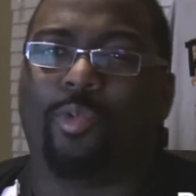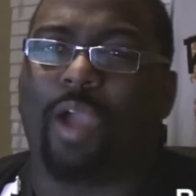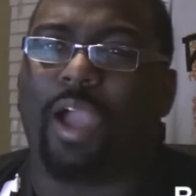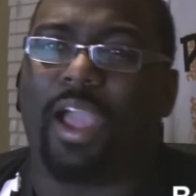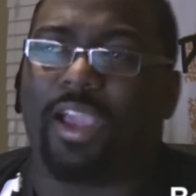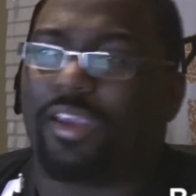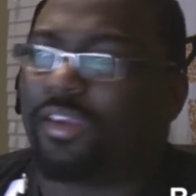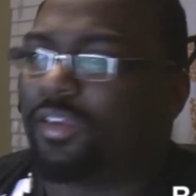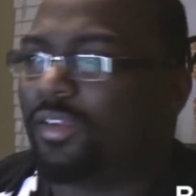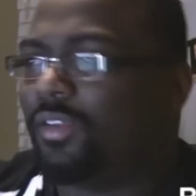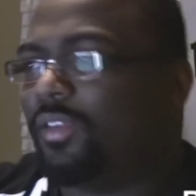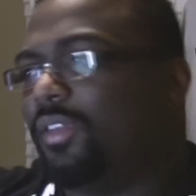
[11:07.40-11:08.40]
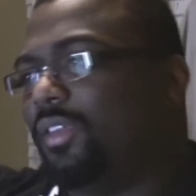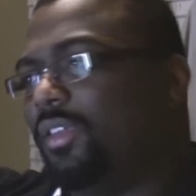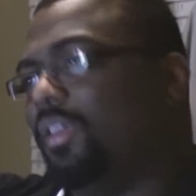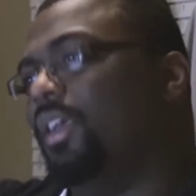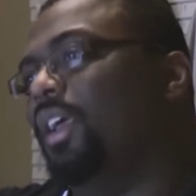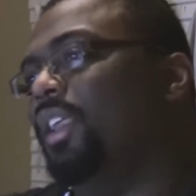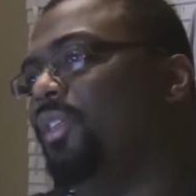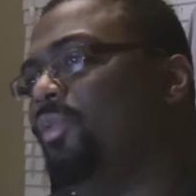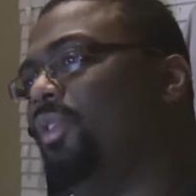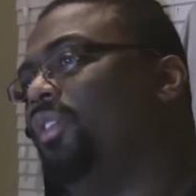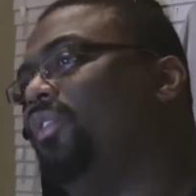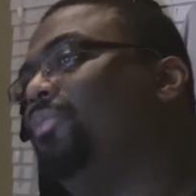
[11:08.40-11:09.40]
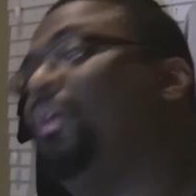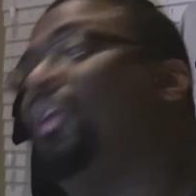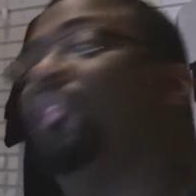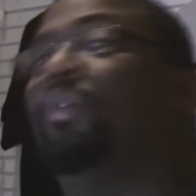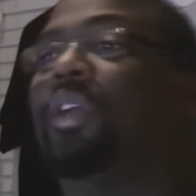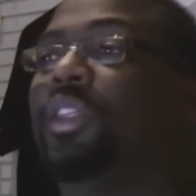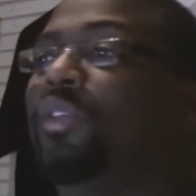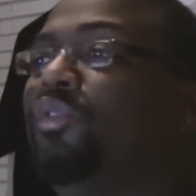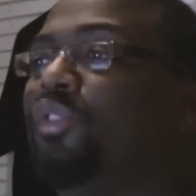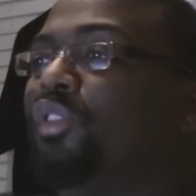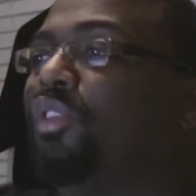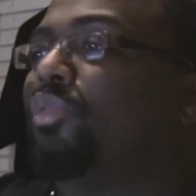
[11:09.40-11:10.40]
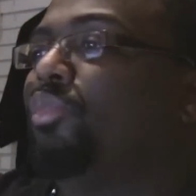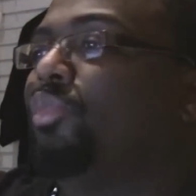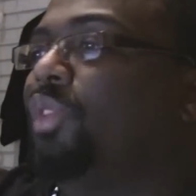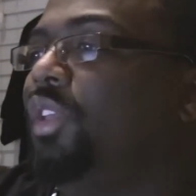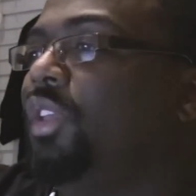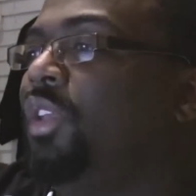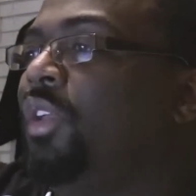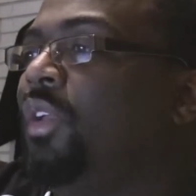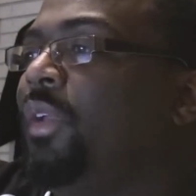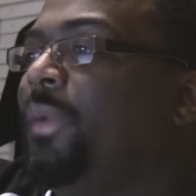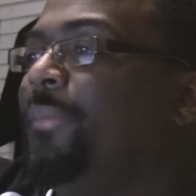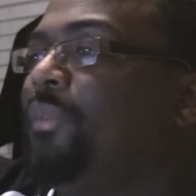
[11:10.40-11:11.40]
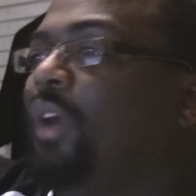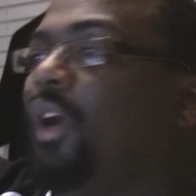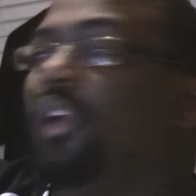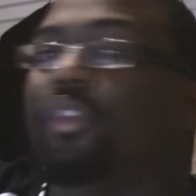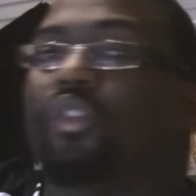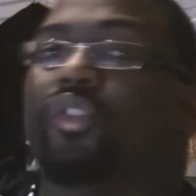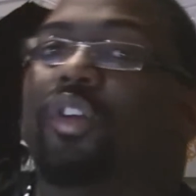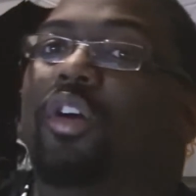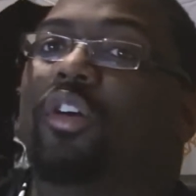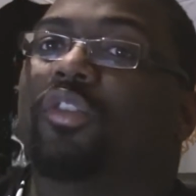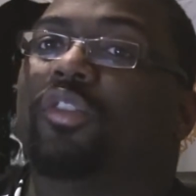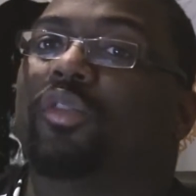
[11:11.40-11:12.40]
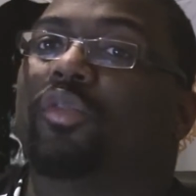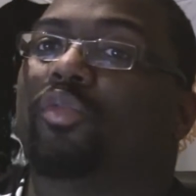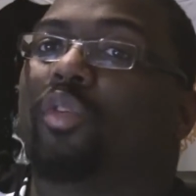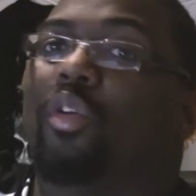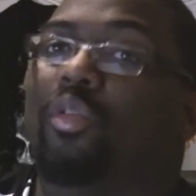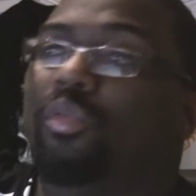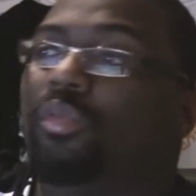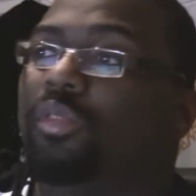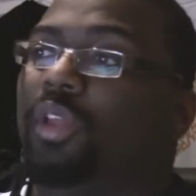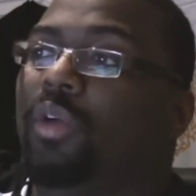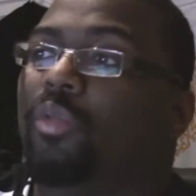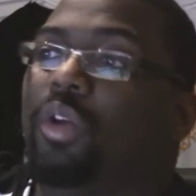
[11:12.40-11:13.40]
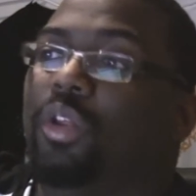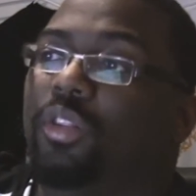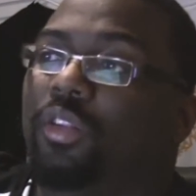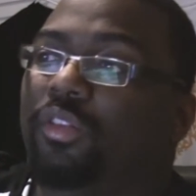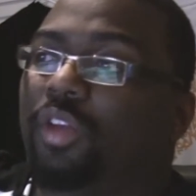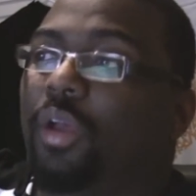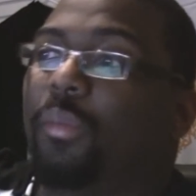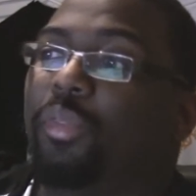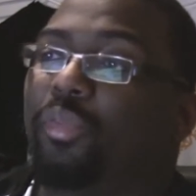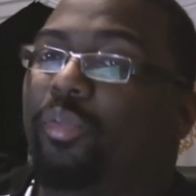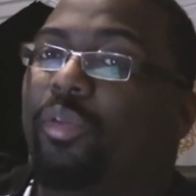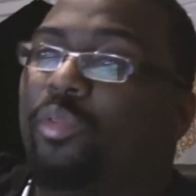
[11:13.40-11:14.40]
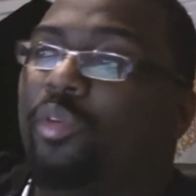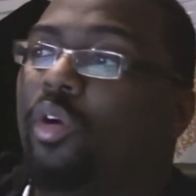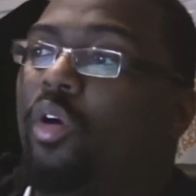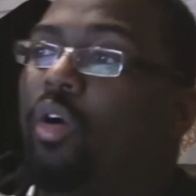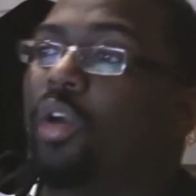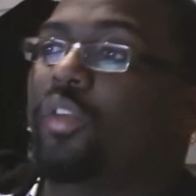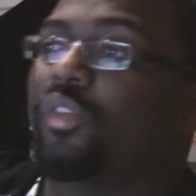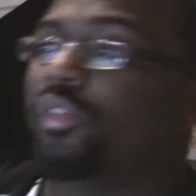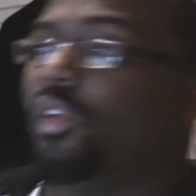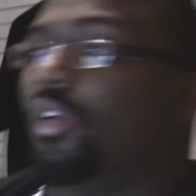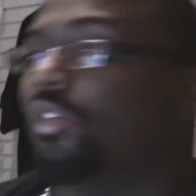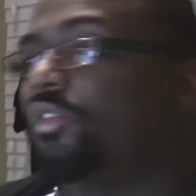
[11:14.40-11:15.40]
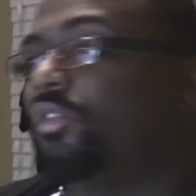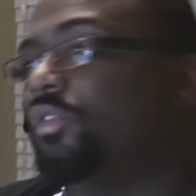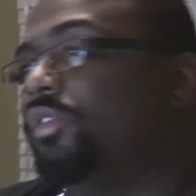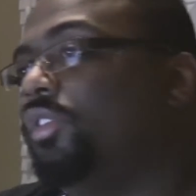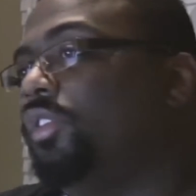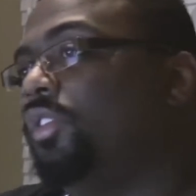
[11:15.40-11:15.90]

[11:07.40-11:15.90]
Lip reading: Whack. Anyways, by the way, those are 3 underdogs in a row that won. The top 3 were all underdogs.